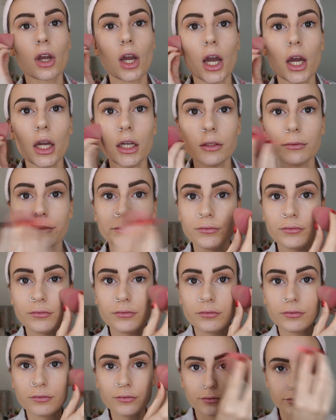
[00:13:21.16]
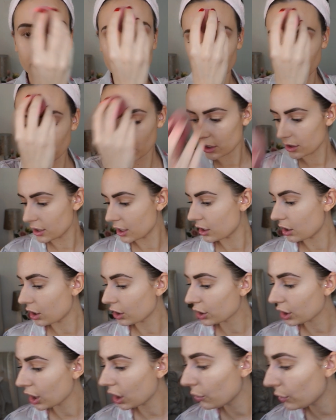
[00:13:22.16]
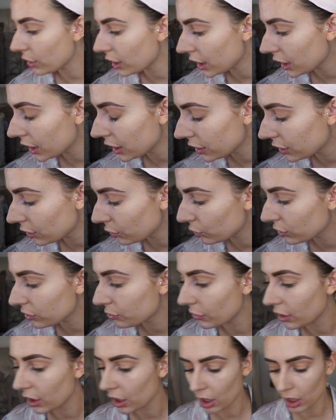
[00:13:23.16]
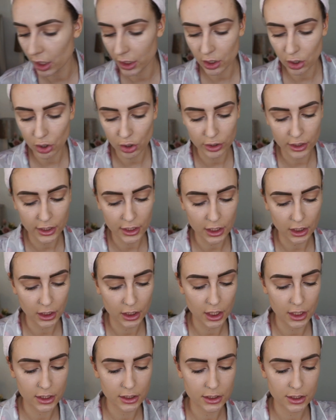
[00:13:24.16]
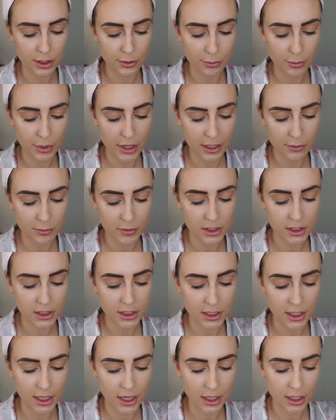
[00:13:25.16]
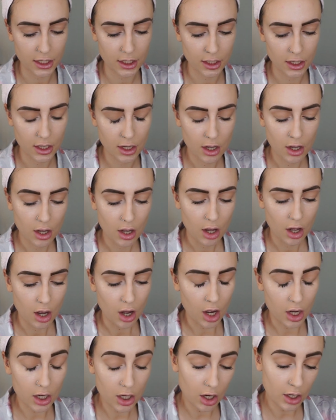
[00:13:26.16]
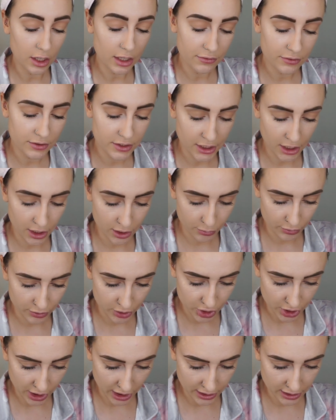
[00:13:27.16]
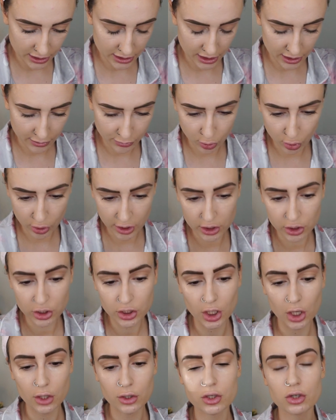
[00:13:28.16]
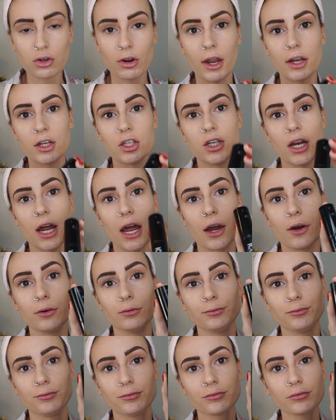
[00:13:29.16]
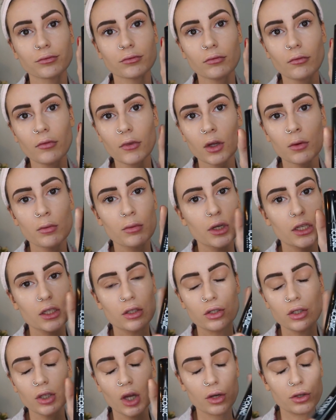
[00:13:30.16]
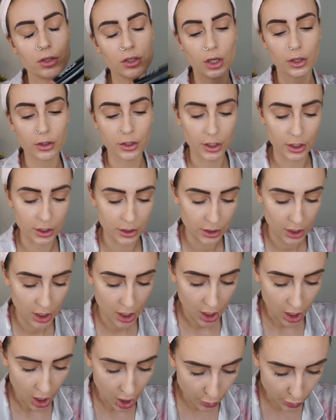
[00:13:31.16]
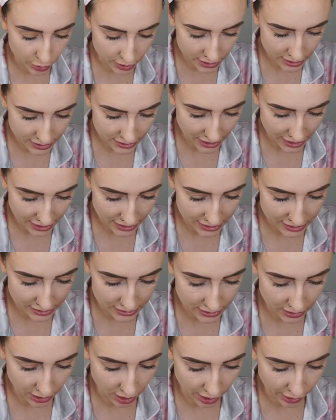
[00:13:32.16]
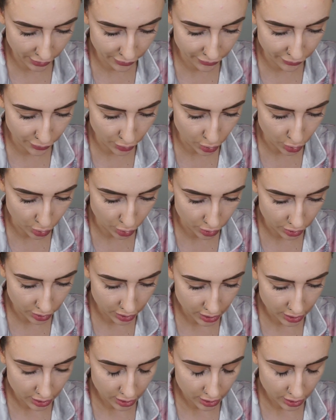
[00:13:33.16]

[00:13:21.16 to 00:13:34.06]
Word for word: Right. And then I go in with my Iconic London pigment stick. I can't even tell you what the shade is anymore. It's so scratched out. It's so, so good. I want to say it's like 4.